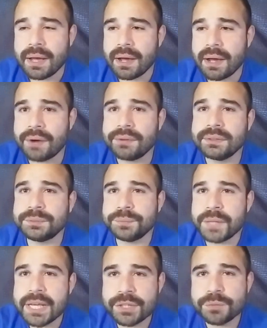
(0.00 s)
I was
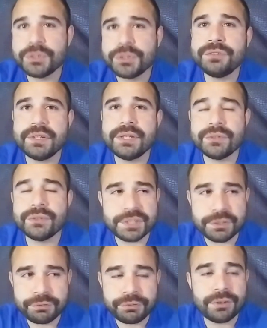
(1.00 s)
made to move into a
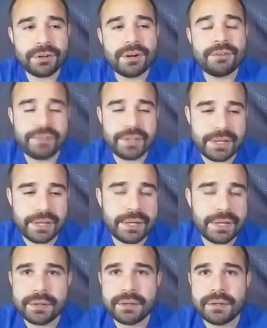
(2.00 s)
different RV.
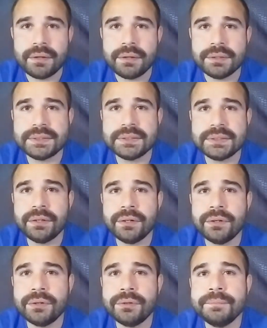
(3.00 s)

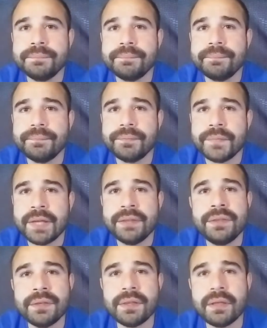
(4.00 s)
So,
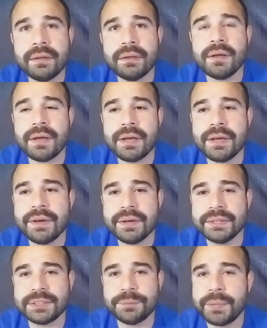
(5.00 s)
and it,
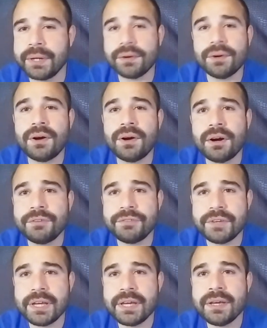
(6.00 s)
it's a bigger
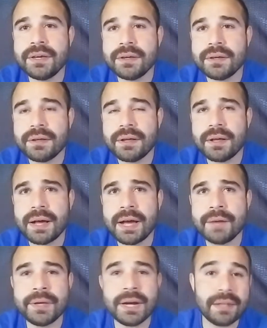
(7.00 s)
RV. I
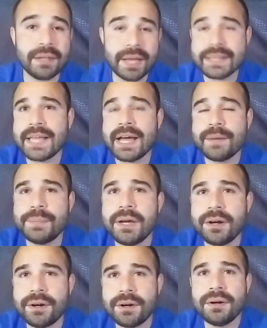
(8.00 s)
mean, I like that
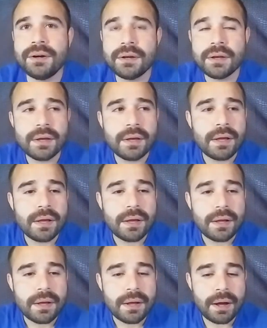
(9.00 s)
better.
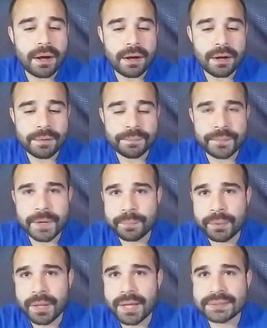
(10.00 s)
Um, and
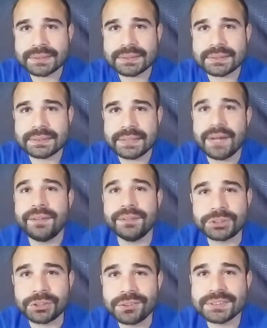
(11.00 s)
plus, now the
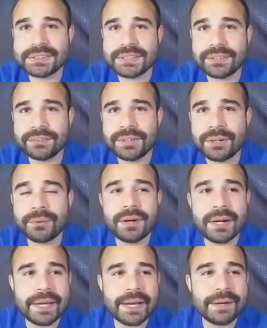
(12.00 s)
trolls don't know where
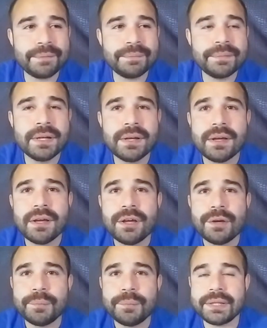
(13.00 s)
I am.
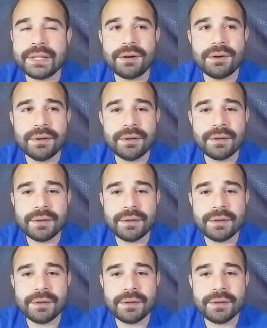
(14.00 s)
But uh,